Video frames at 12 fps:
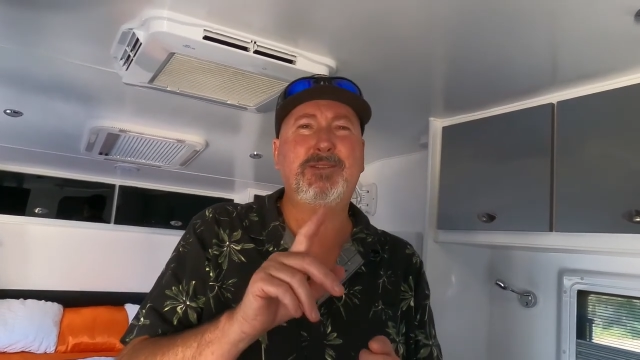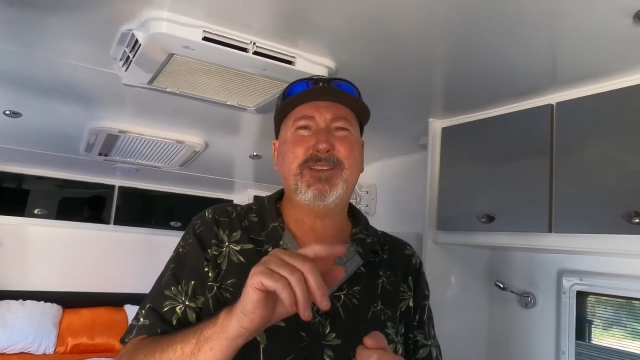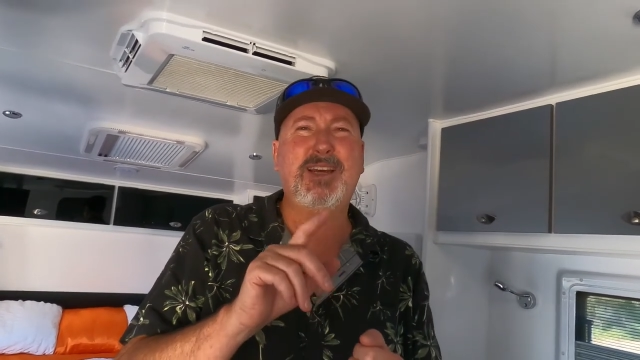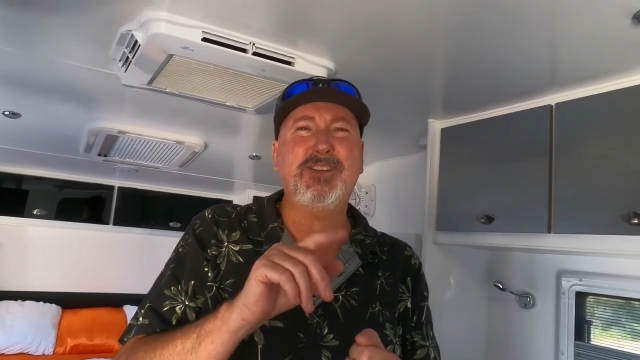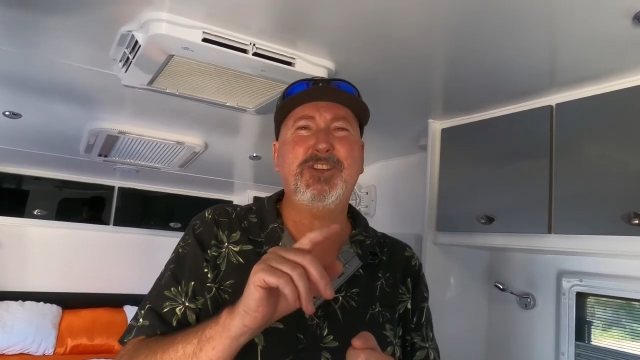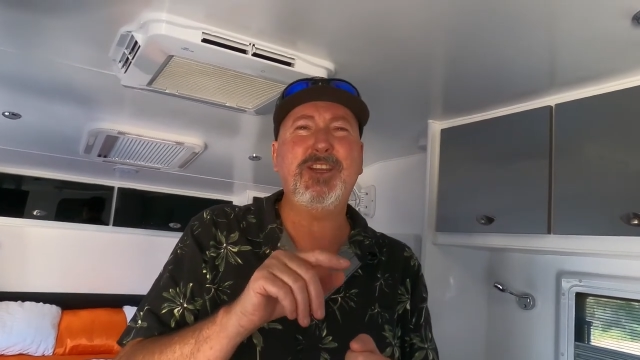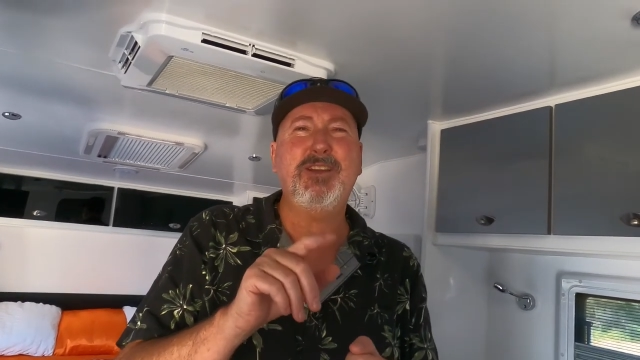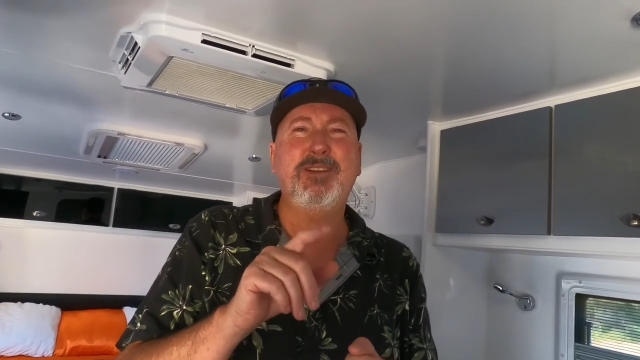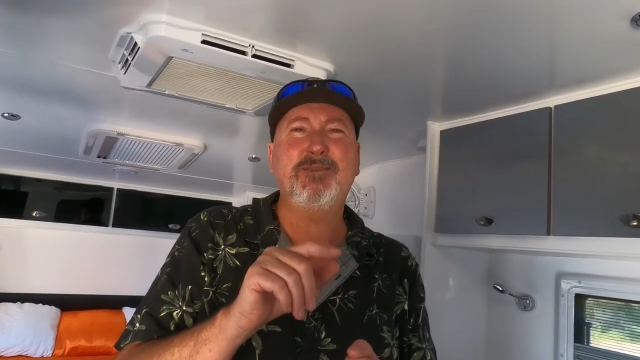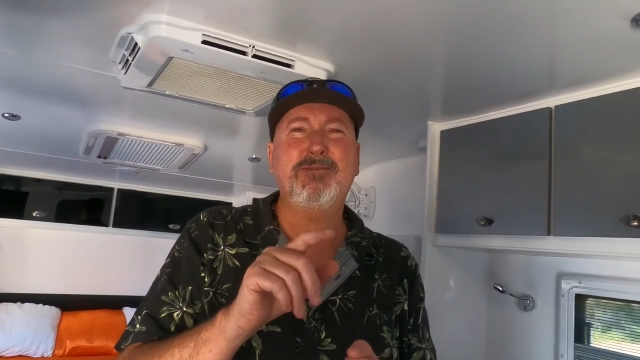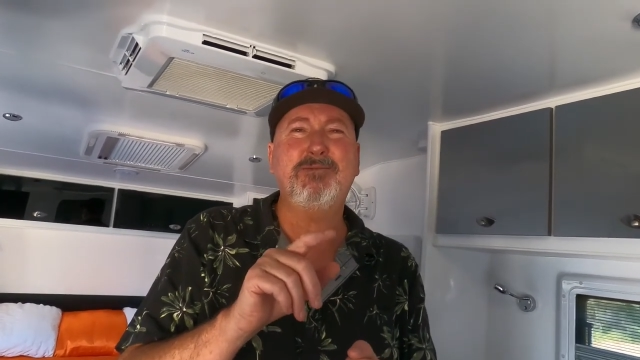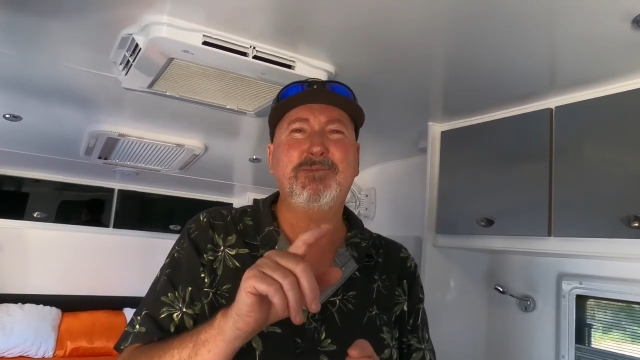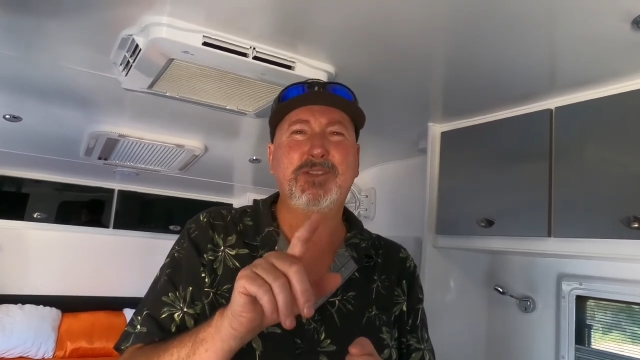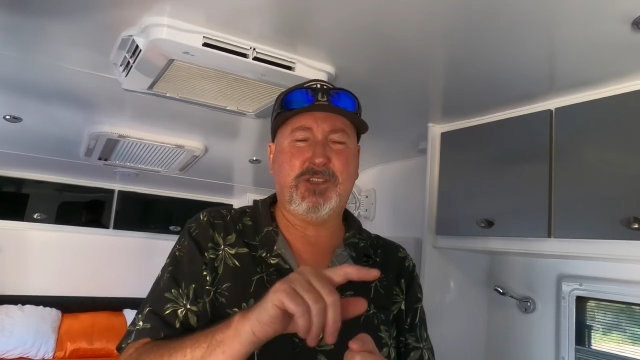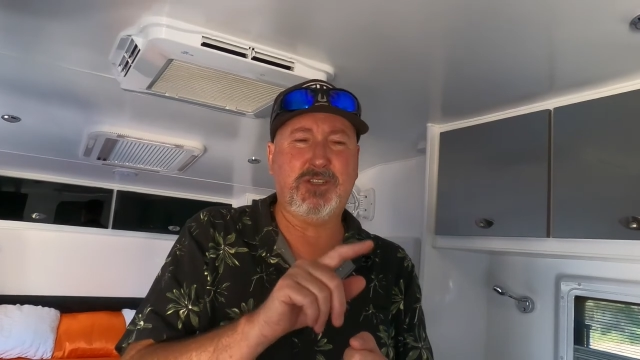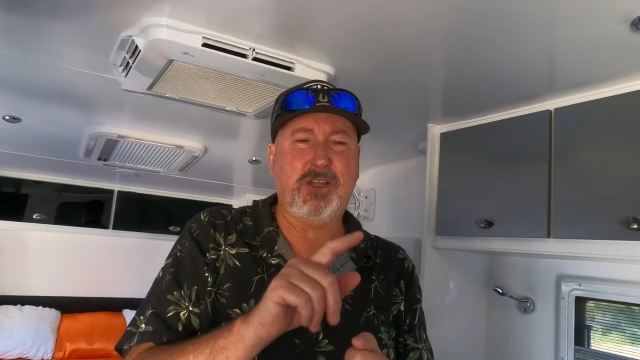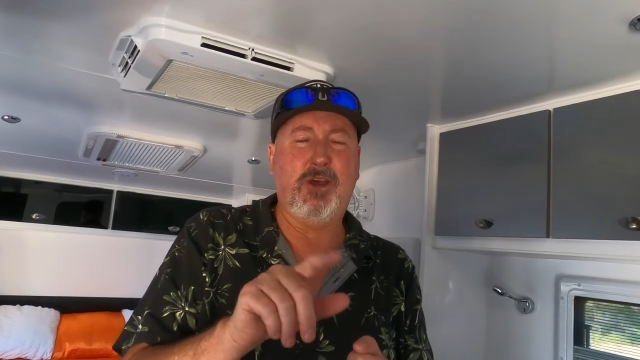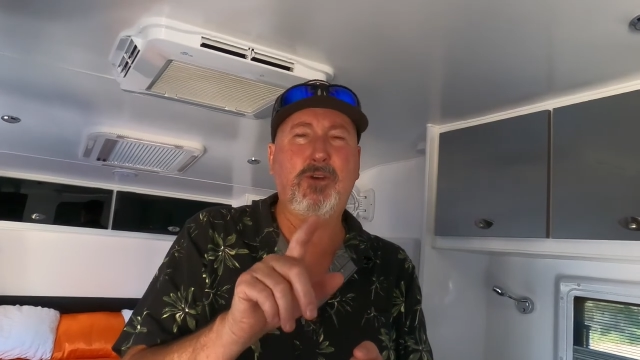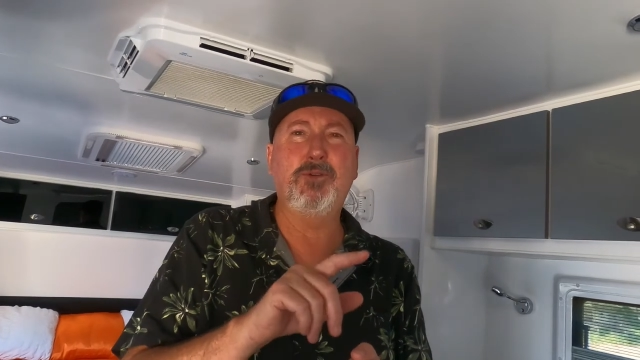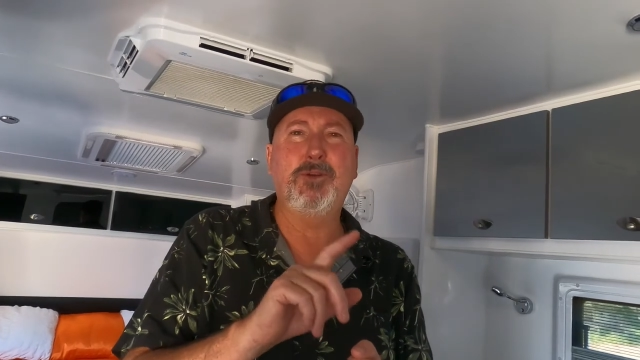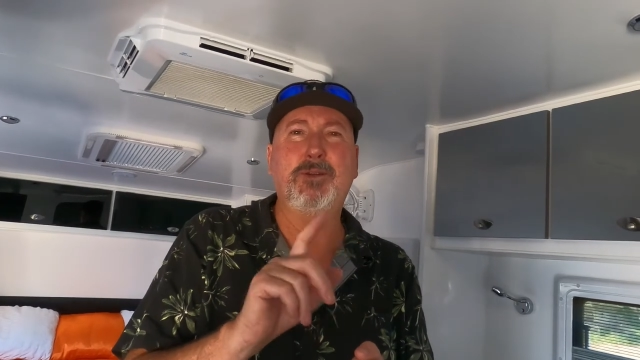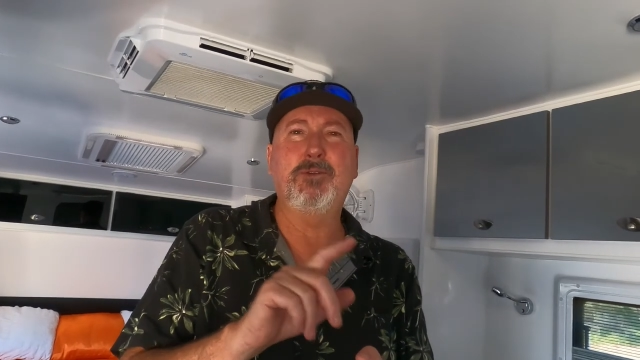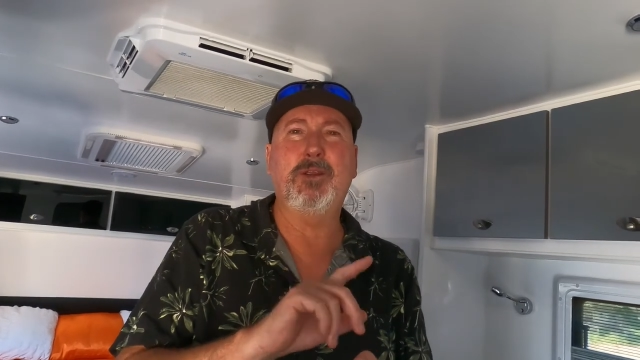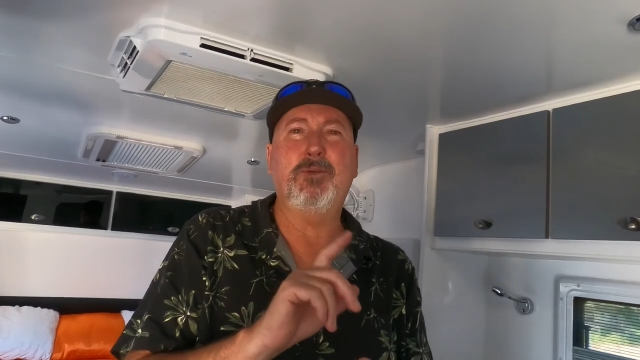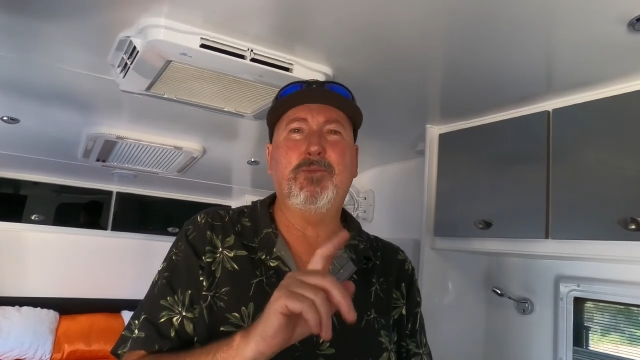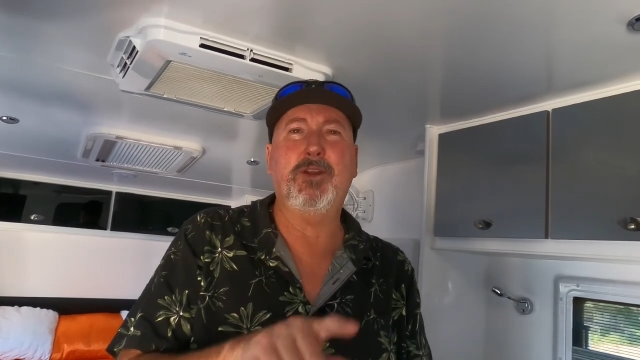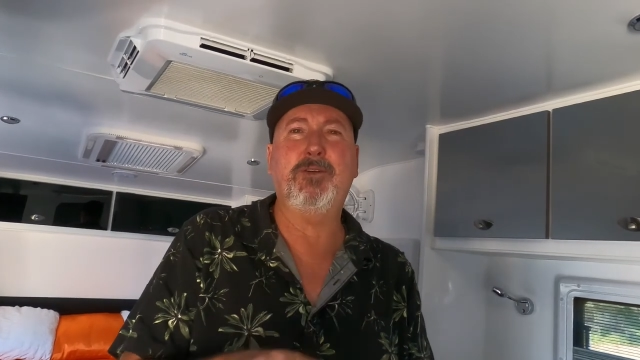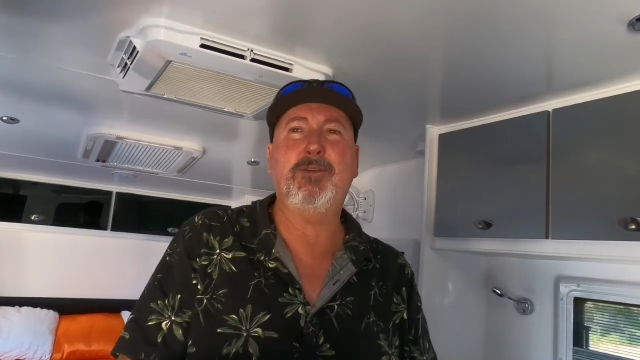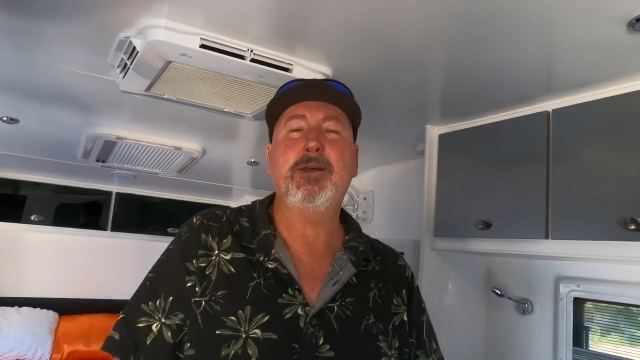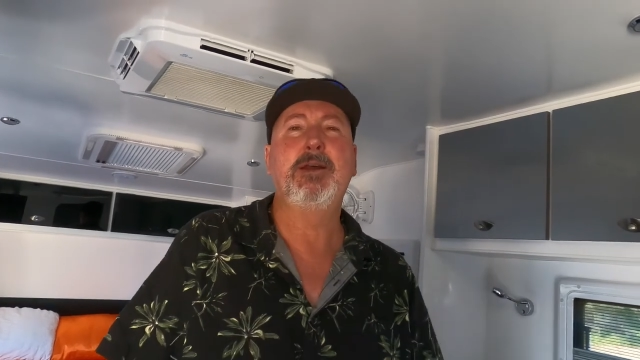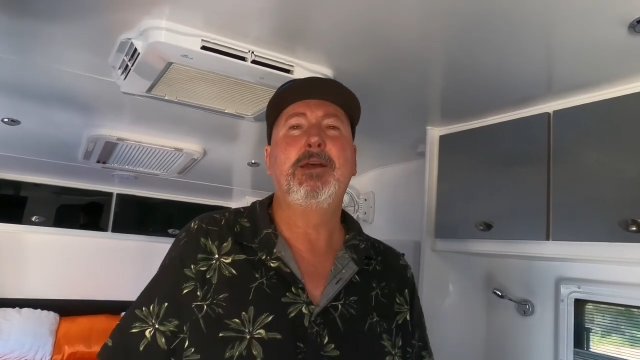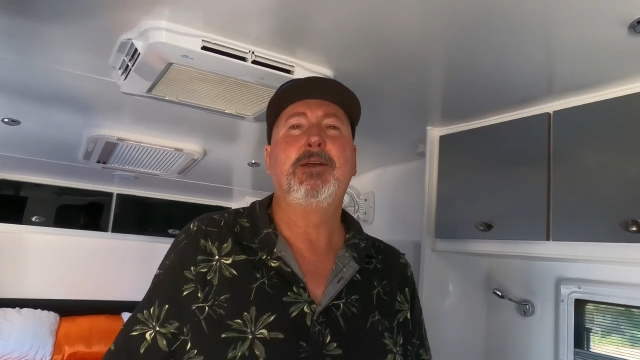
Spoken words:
touchy, a bit slow and whatever.